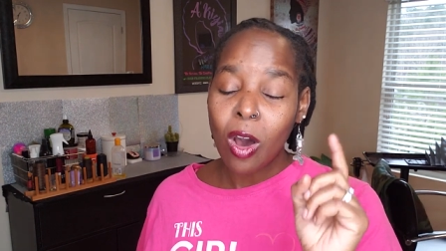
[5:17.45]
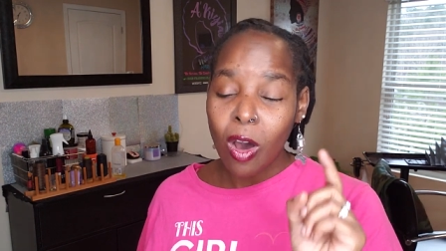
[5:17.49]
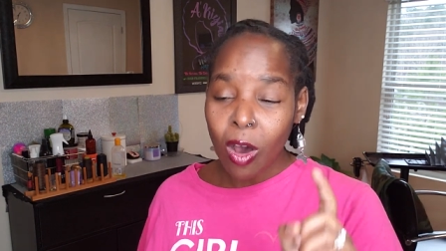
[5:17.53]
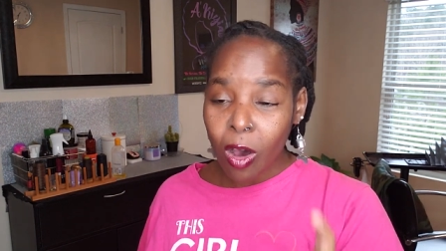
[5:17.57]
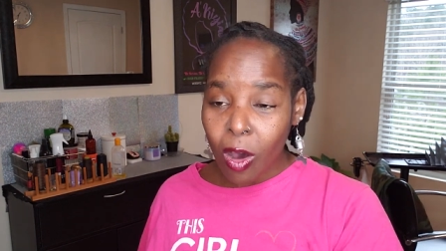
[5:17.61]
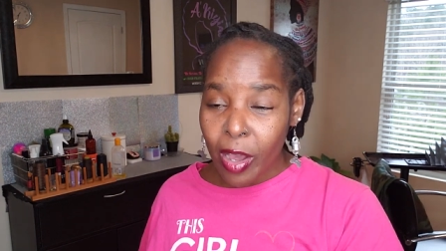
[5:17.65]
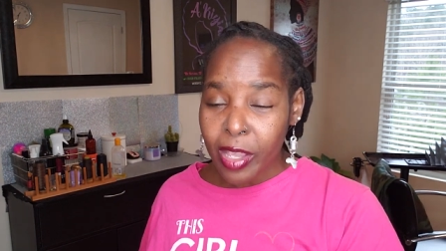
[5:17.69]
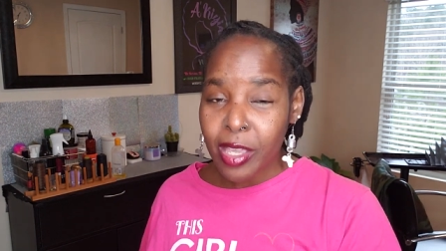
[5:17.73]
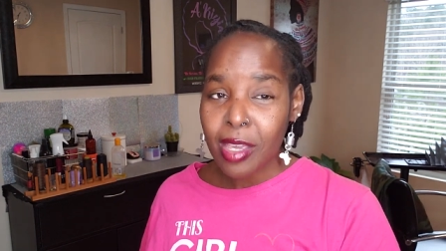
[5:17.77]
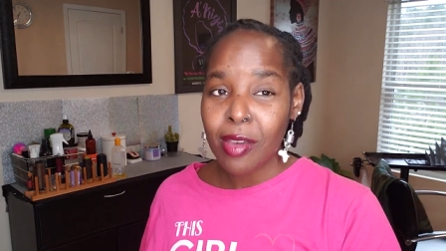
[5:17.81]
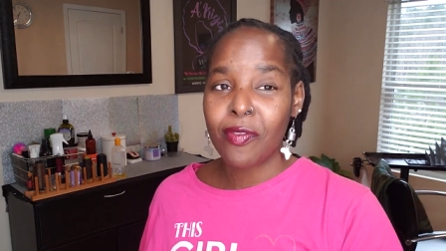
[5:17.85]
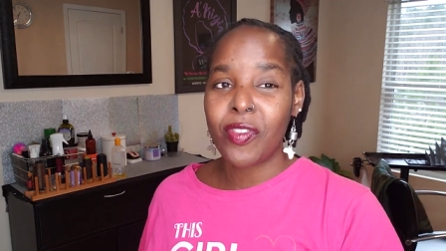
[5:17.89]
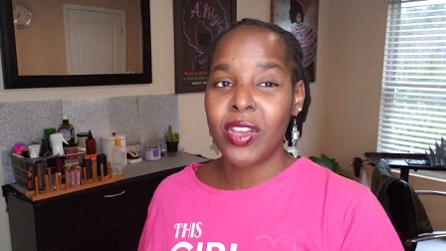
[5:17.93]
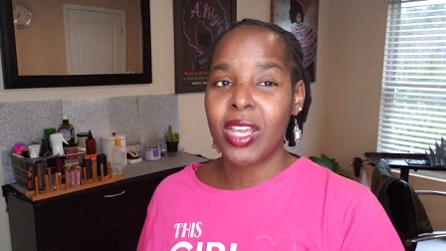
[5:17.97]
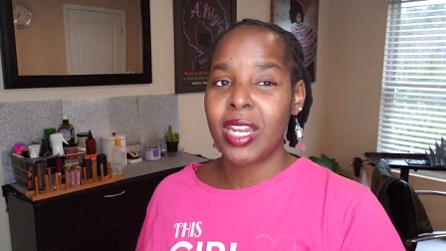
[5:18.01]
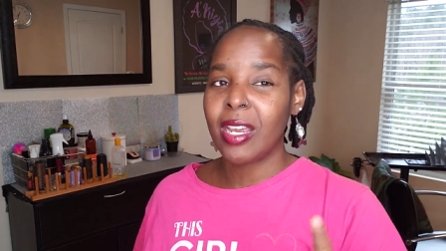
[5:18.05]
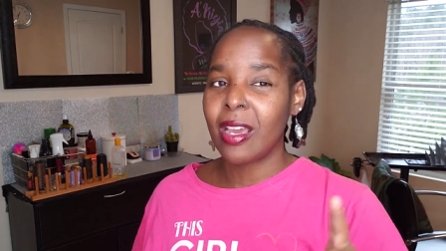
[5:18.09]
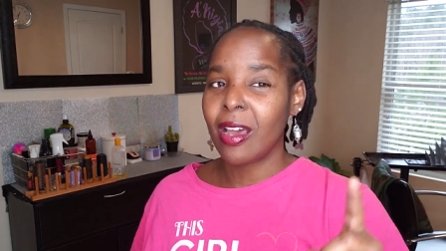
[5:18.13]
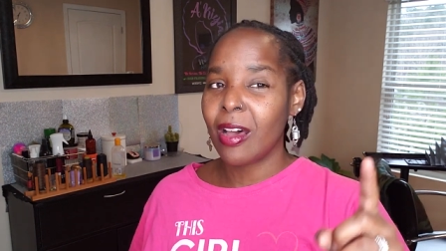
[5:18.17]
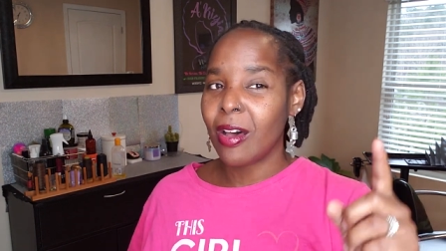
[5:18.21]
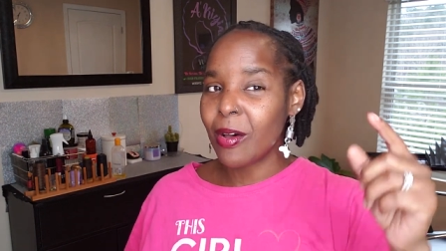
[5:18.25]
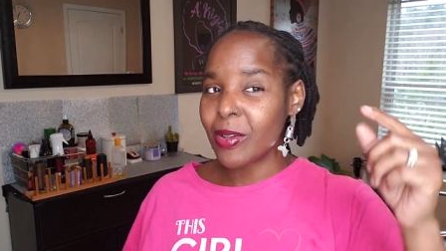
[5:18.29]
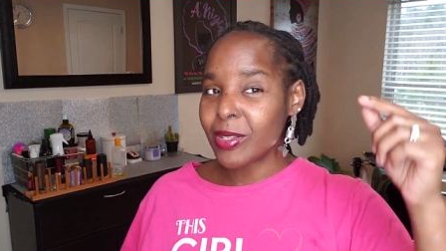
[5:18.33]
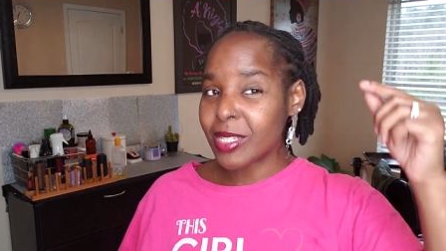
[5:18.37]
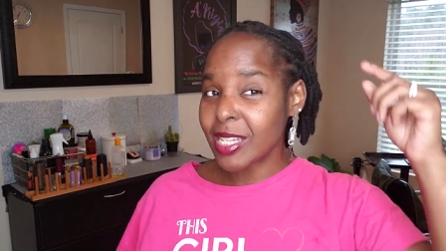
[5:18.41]
all your
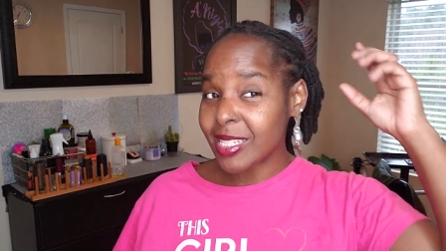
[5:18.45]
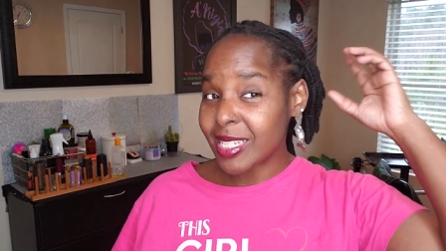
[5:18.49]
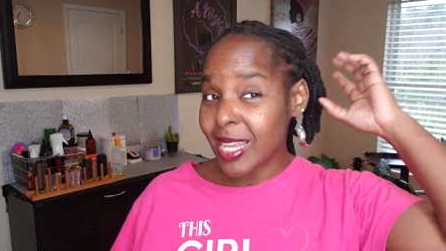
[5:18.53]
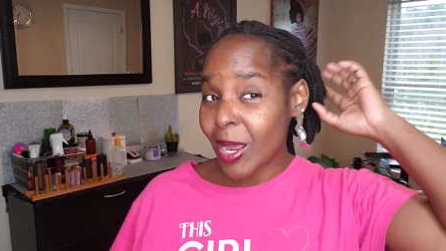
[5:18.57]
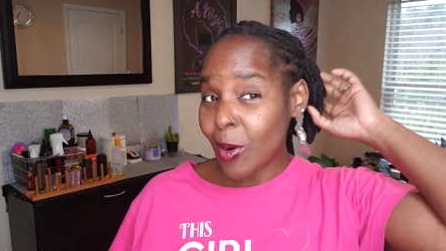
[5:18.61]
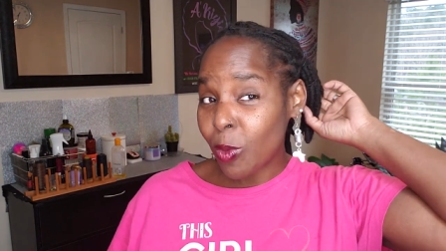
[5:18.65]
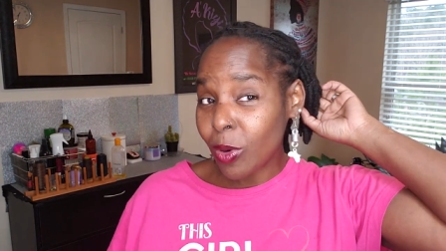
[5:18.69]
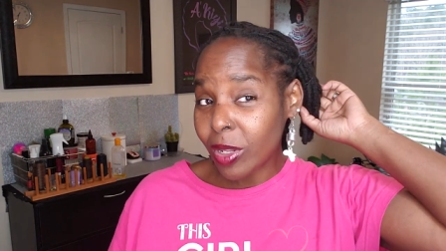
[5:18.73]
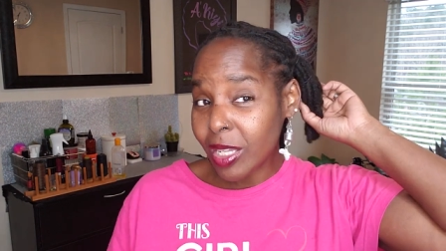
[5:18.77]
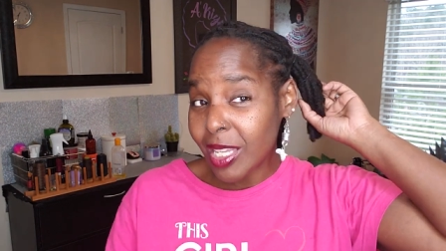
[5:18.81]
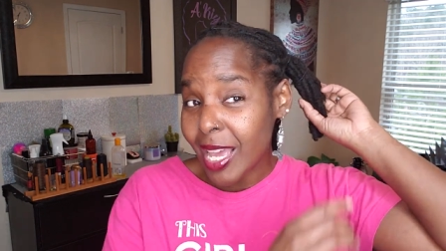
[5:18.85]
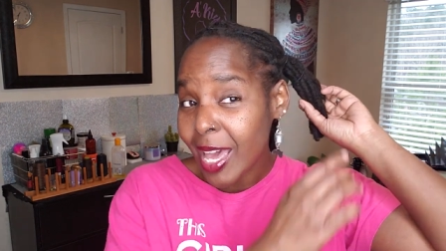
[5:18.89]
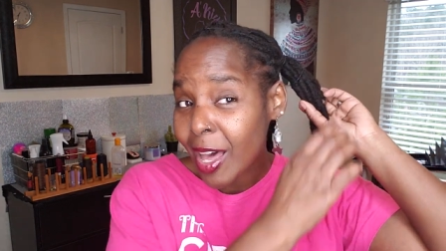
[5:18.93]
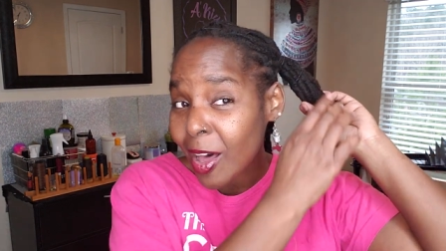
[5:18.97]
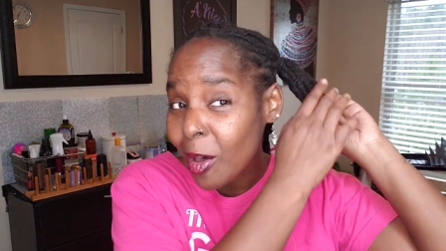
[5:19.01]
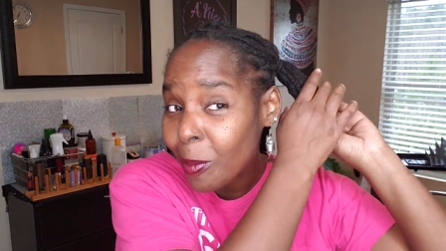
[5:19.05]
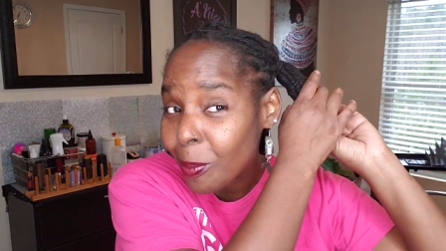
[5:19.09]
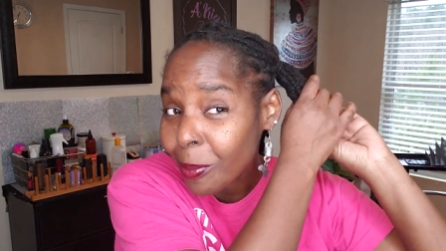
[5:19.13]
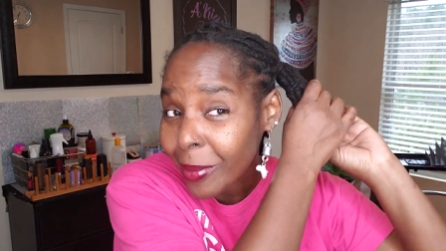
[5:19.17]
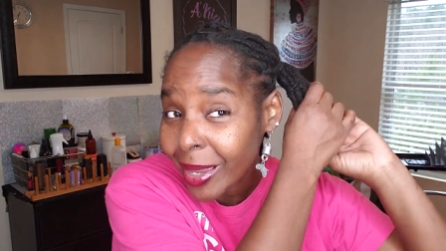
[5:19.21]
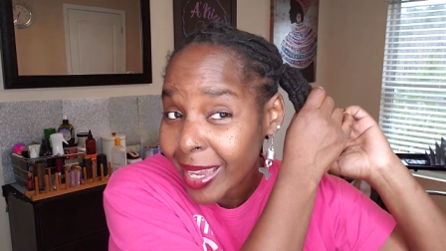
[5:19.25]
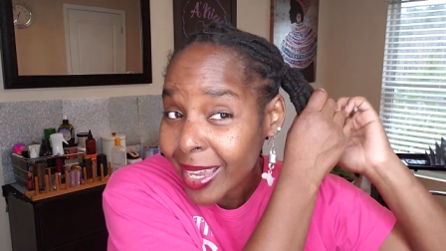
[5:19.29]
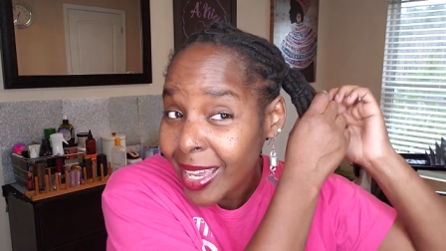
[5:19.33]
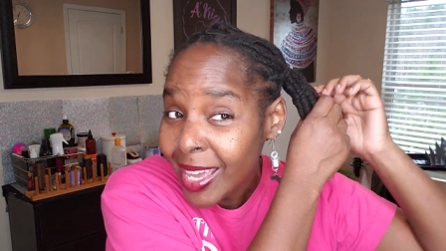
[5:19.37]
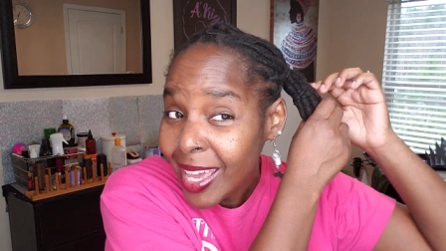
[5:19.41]
videos, because they really
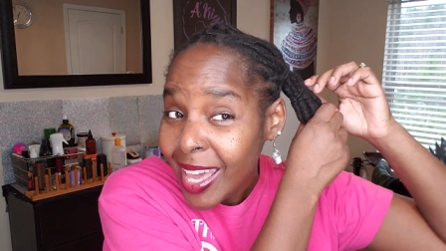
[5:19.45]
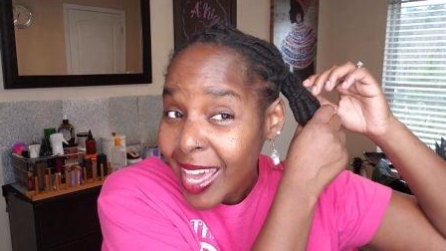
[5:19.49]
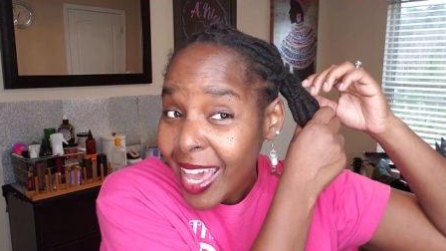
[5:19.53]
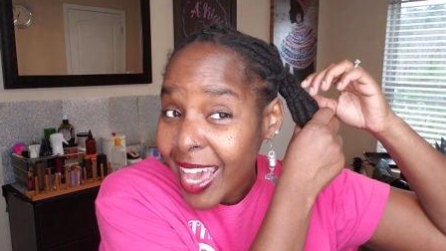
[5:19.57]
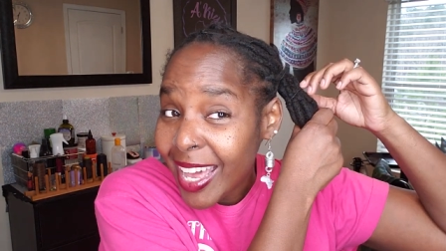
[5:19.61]
helped me.